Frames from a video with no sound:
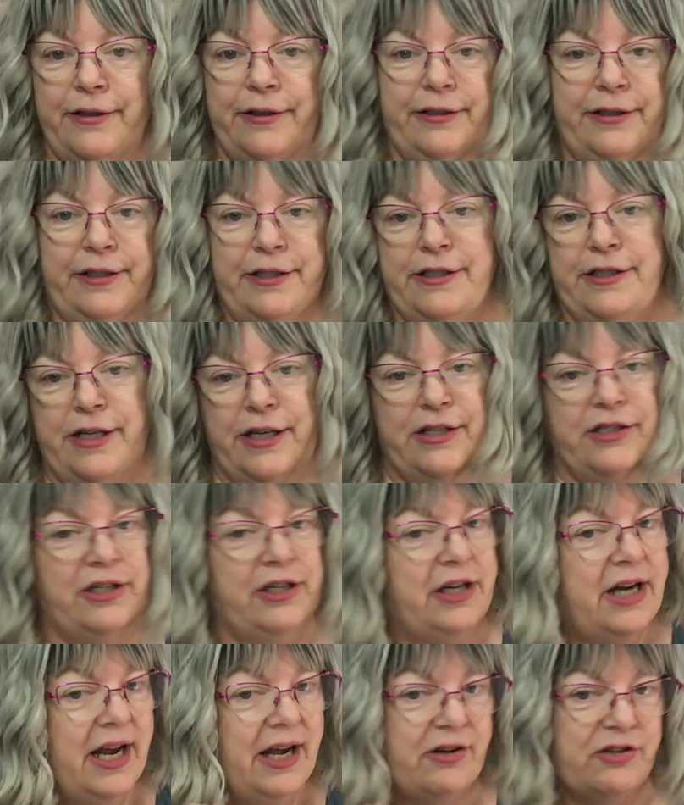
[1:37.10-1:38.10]

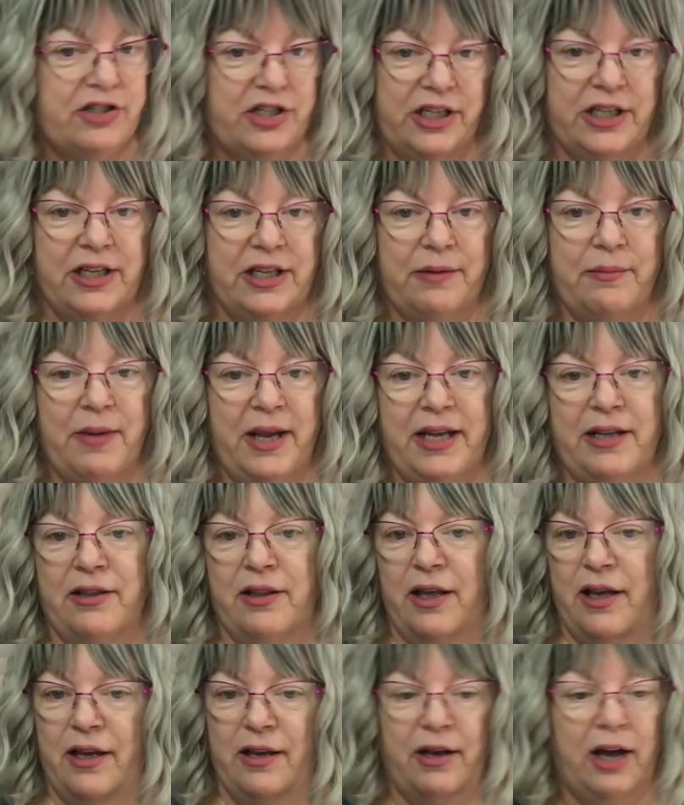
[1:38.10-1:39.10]
decision, how she can make
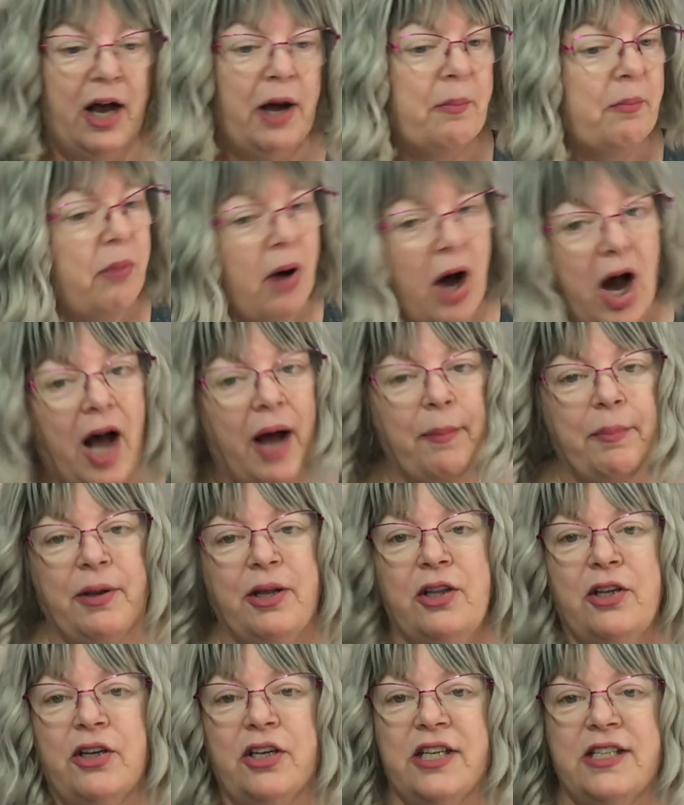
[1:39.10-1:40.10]
the
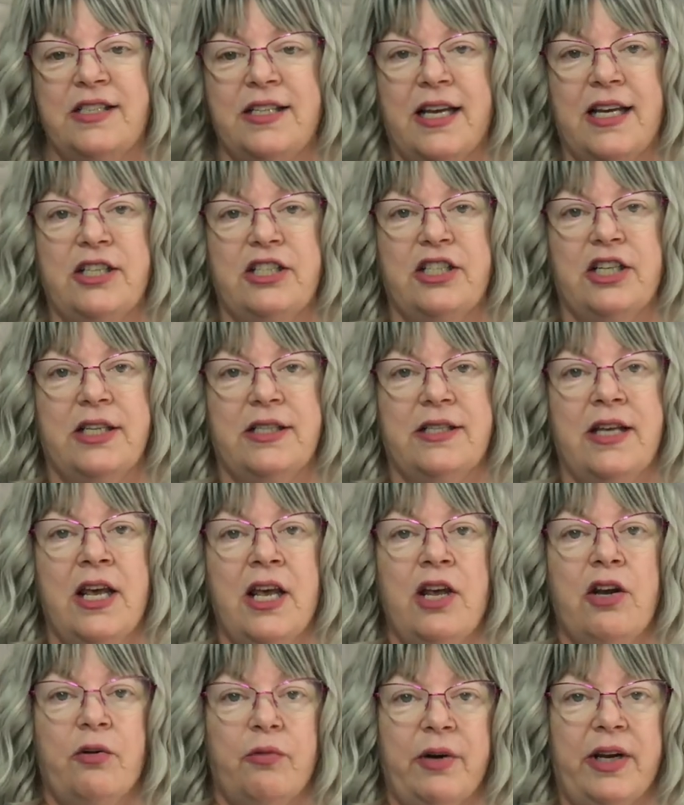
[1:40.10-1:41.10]
unpopular decisions,
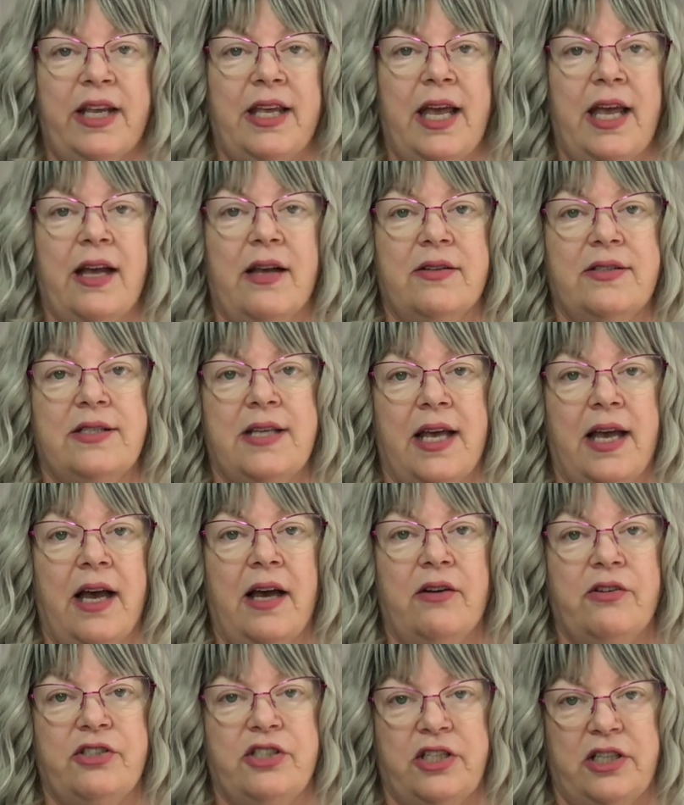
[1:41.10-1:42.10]
recounts
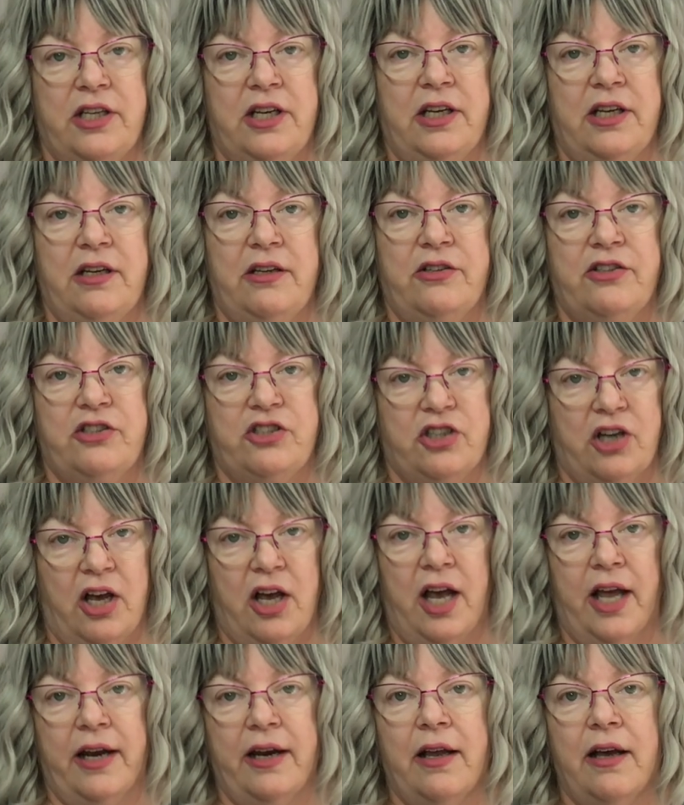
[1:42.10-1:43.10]
how she
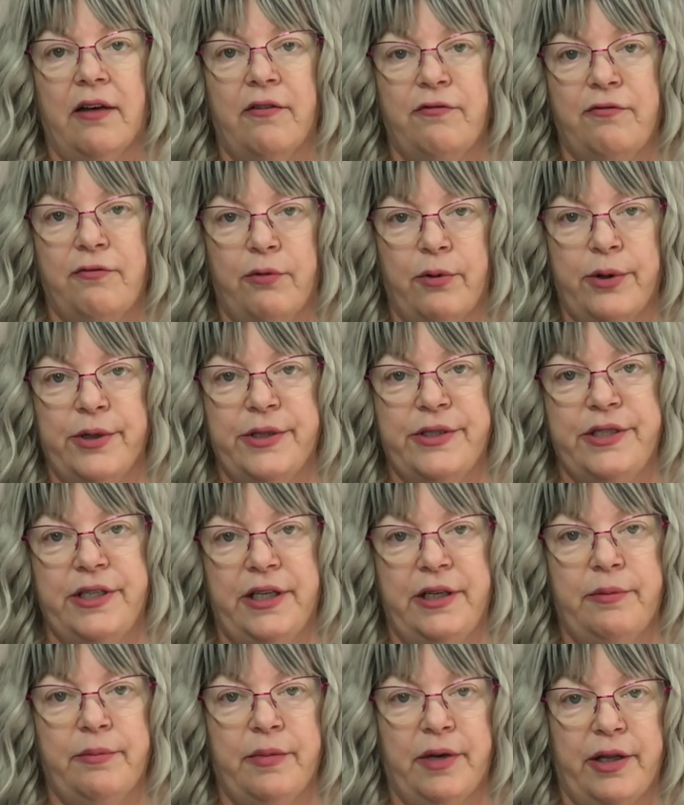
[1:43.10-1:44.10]
shot a
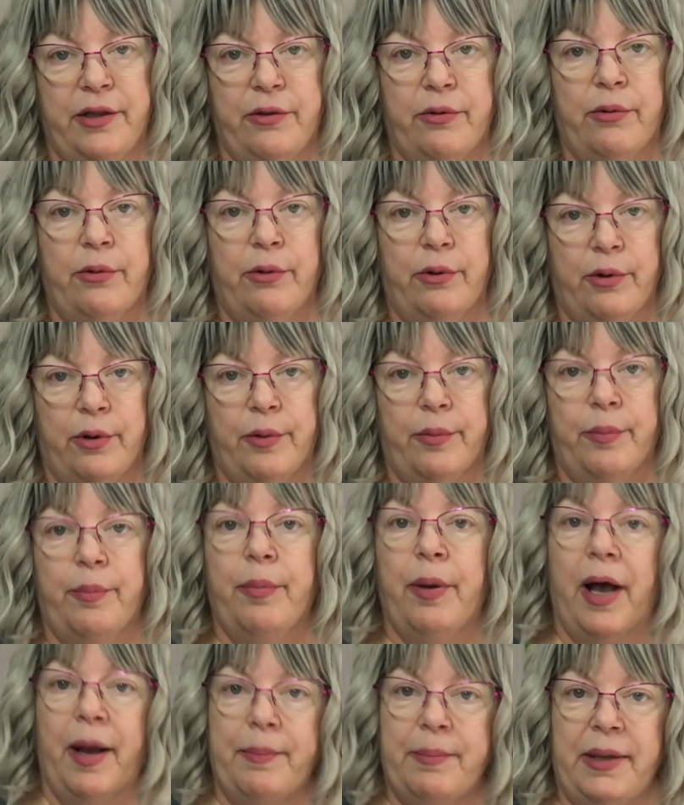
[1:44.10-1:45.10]
14-month-old
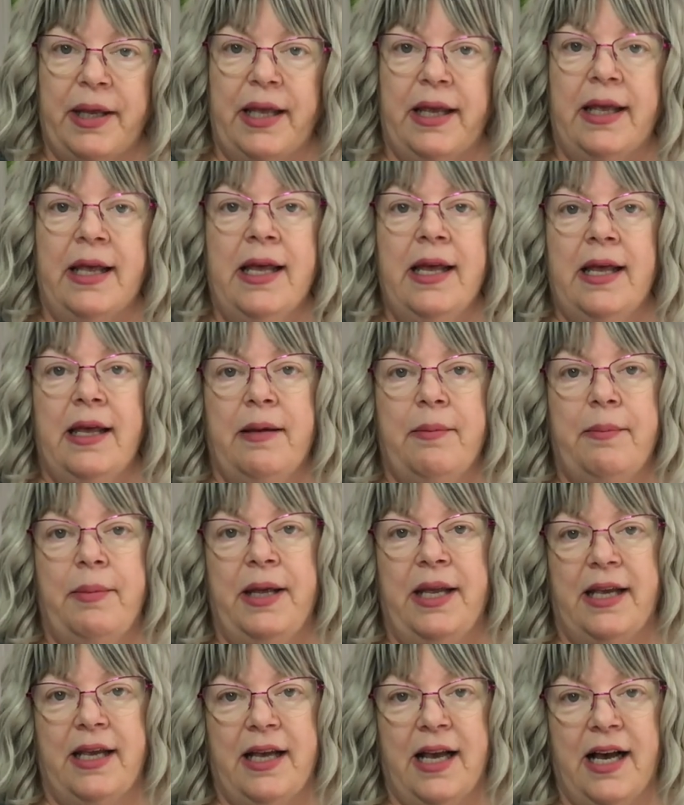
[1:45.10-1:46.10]
puppy
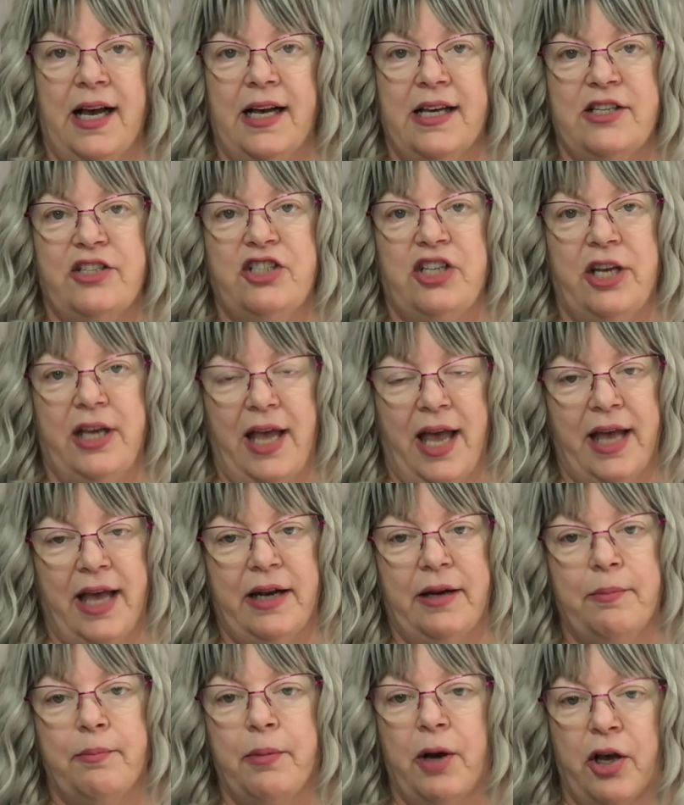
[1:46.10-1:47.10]
because she
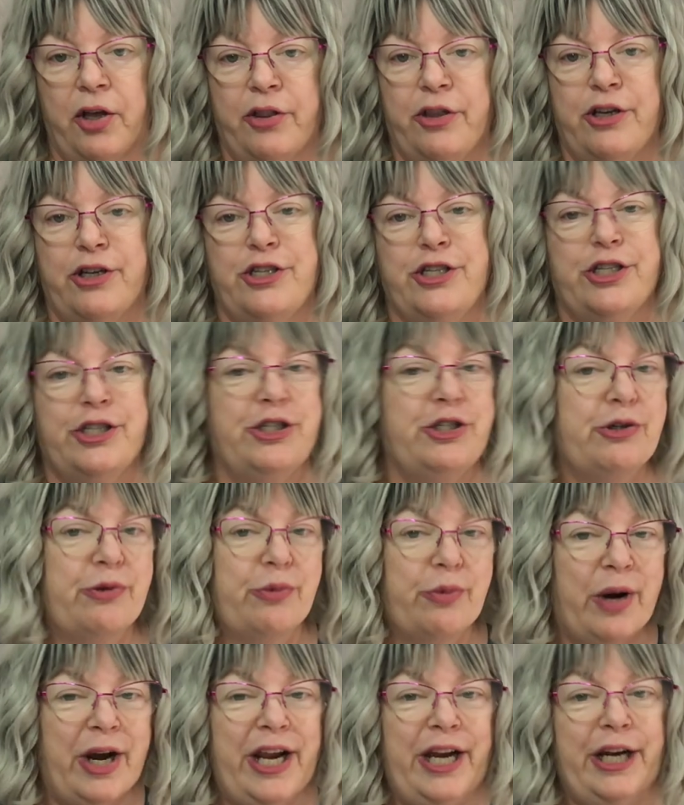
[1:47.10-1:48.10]
hadn't bothered to
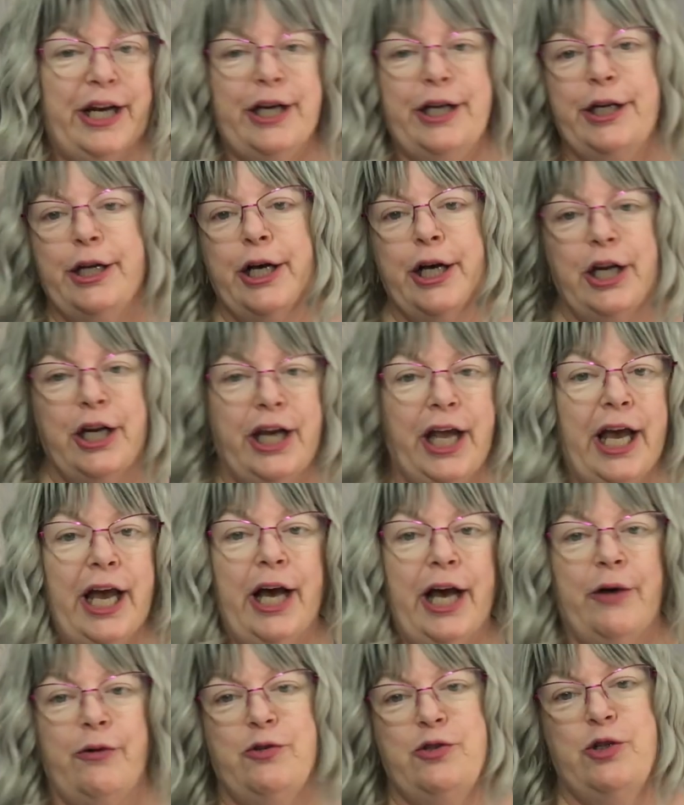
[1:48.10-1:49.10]
train it on
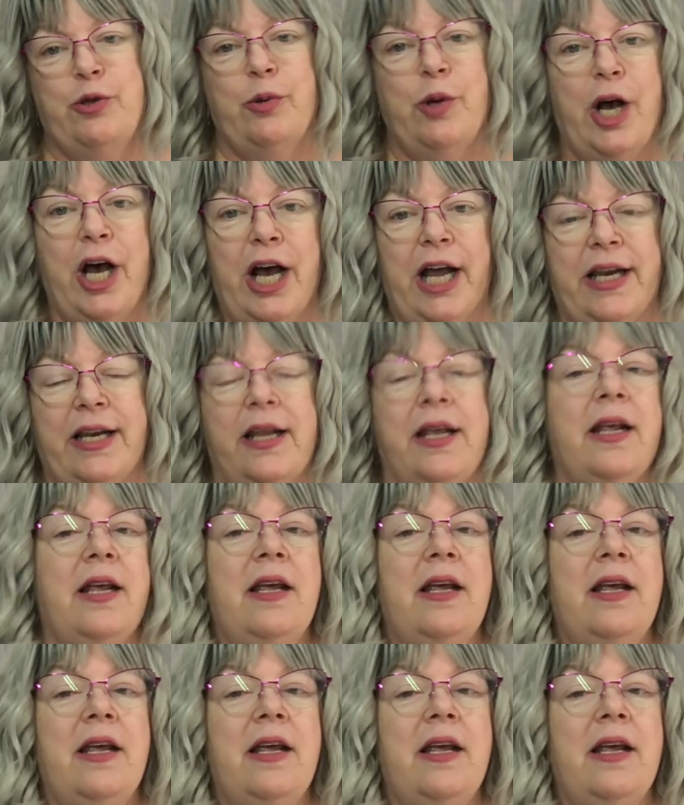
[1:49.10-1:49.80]
how to hunt.